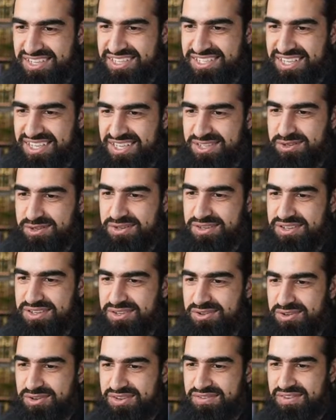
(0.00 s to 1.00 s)
I took
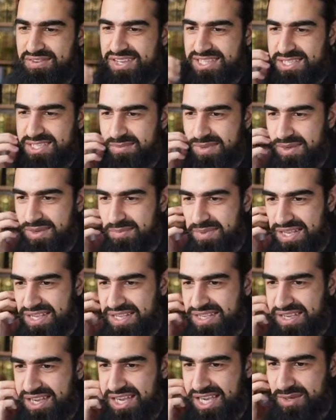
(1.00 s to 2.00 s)
your advice about buying
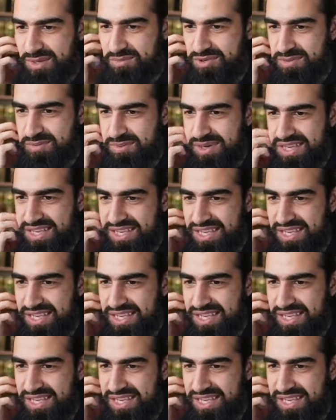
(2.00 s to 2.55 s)
hybrid bike.